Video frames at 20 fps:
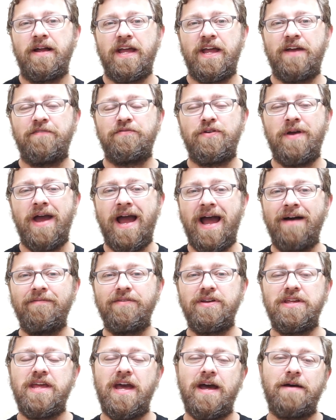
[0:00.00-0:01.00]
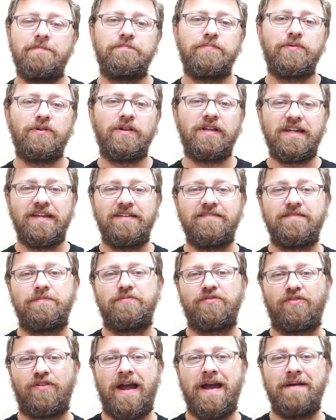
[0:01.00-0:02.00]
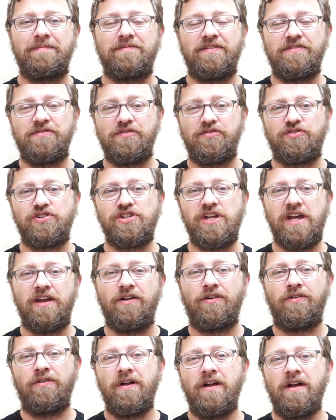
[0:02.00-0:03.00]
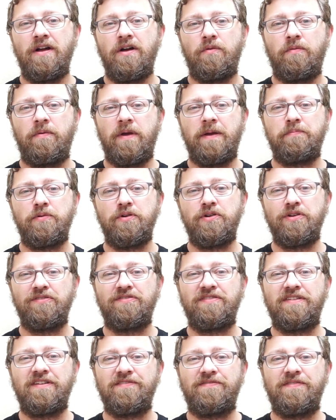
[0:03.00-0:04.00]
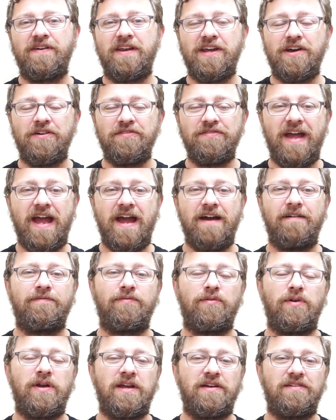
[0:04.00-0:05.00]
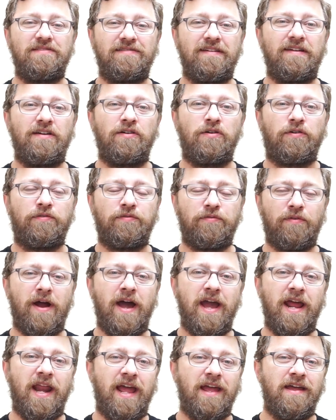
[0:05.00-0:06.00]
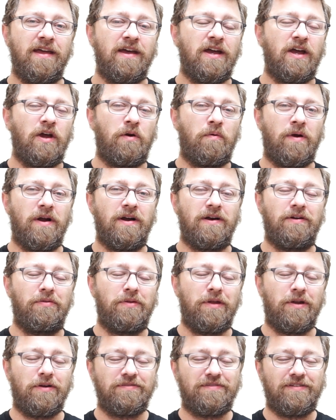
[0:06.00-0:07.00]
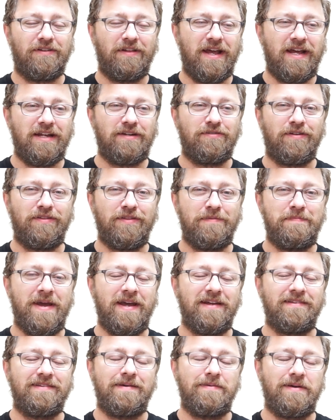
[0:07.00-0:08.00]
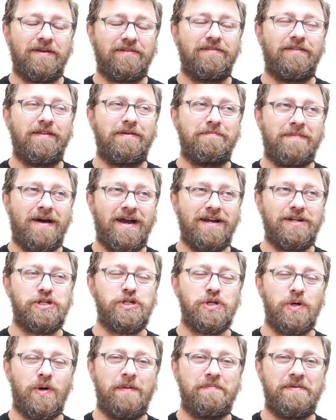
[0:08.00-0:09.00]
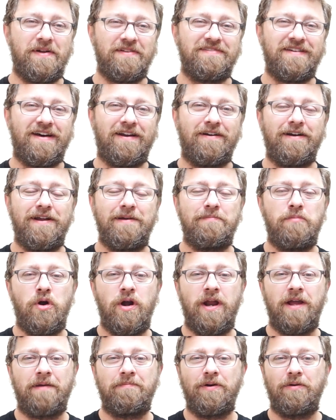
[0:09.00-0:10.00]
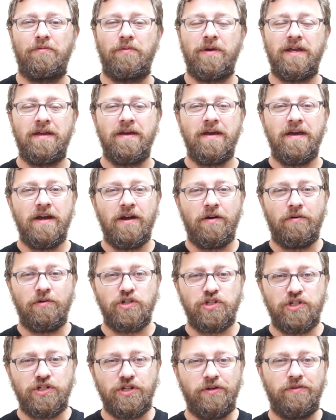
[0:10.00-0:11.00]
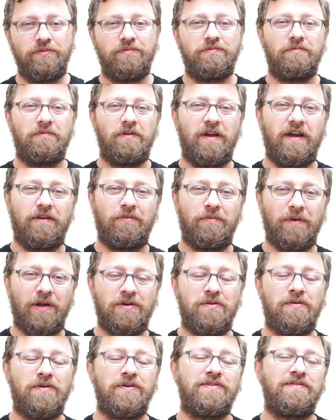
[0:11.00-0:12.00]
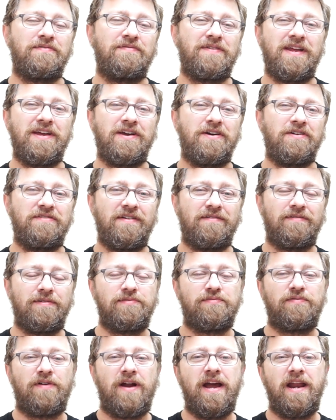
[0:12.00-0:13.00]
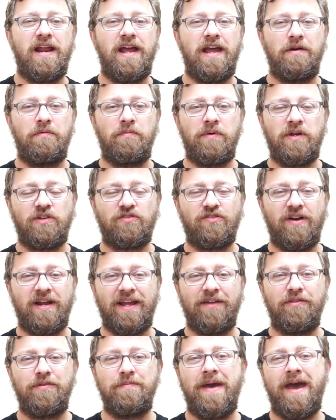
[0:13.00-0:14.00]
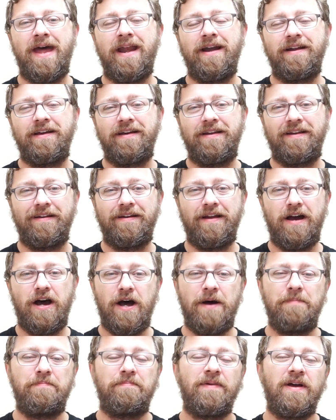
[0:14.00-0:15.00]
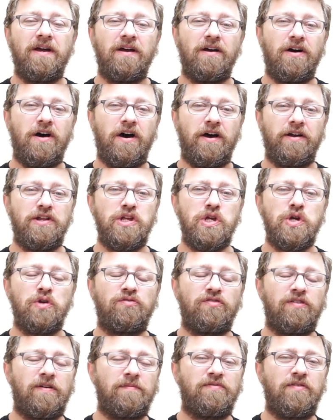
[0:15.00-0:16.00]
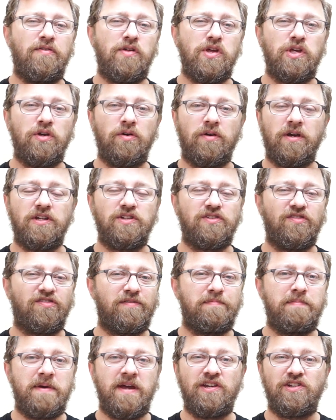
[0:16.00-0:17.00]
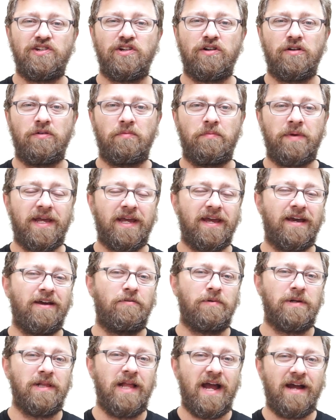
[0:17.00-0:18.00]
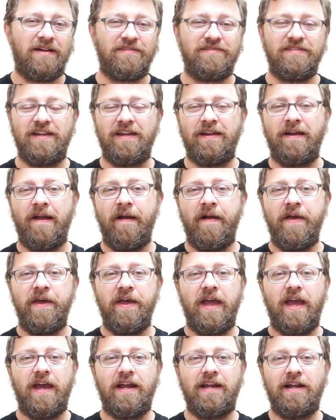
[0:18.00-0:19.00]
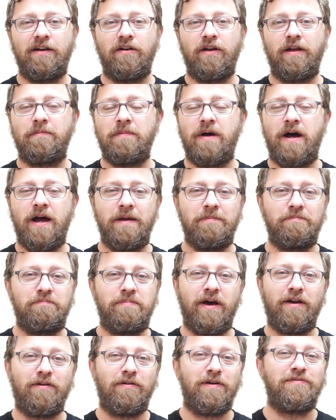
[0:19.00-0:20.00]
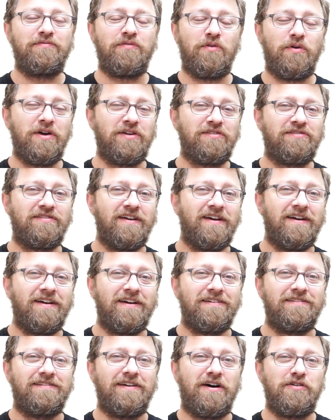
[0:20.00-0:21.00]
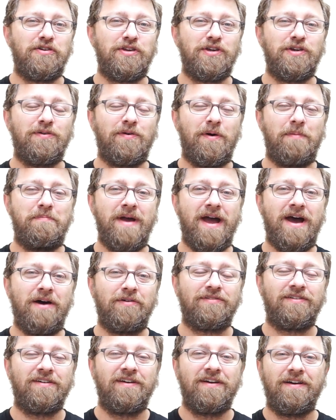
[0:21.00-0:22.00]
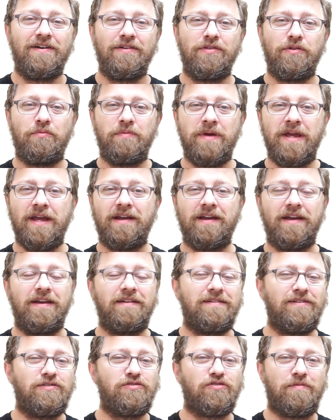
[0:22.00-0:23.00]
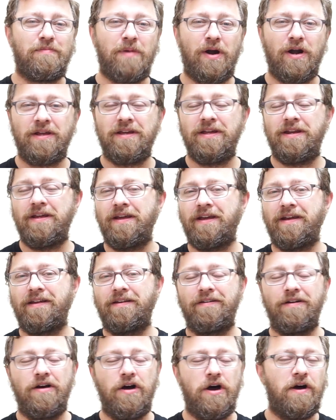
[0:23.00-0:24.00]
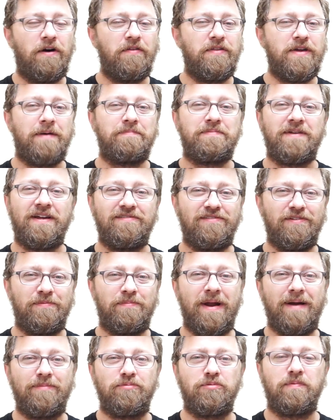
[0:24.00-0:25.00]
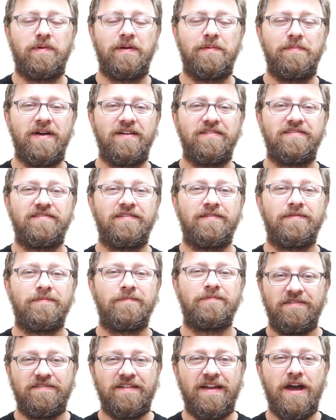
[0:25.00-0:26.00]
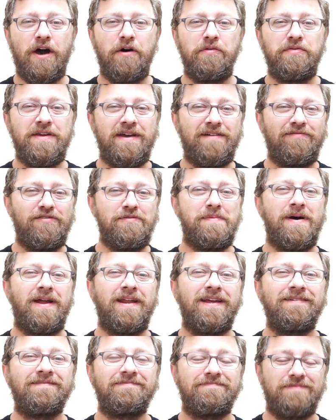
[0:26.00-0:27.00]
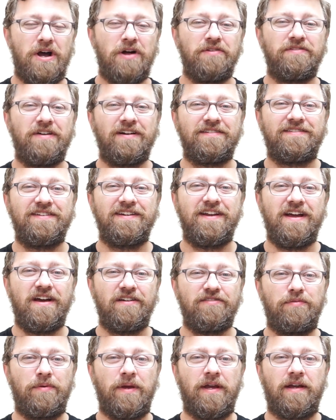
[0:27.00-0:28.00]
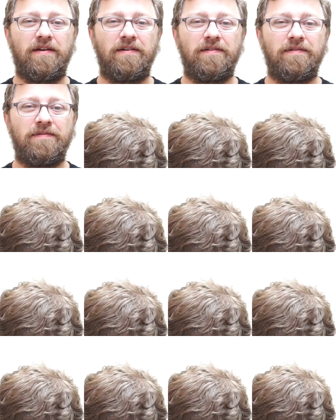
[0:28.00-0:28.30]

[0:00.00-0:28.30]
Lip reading: If you haven't yet, please subscribe to this channel. We produce these videos every single Friday. We're a little delayed during the pandemic, so they might show up on Saturday morning, but we shoot and record the videos every Friday. We try to get them edited and up onto YouTube so that you can just spend your weekend relaxing and hearing my buttery voice tell you about the week in digital marketing and all the updates you probably missed. Stay healthy, everybody. I'll talk to you next week.